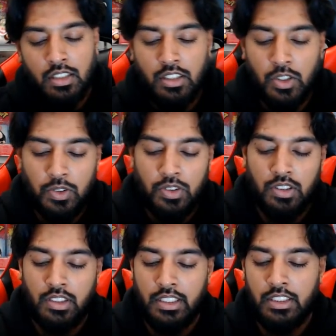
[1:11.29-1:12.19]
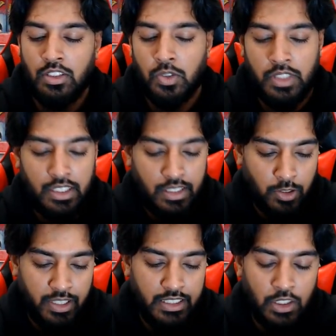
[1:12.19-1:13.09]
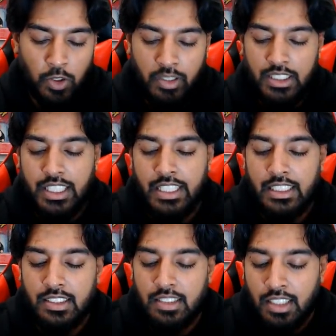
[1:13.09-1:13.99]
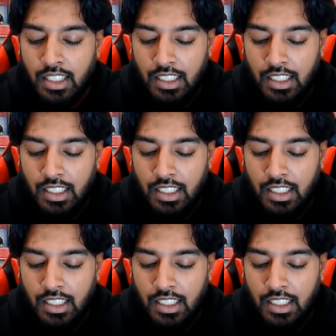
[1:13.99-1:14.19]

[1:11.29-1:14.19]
You know, nothing crazy, no crazy edits.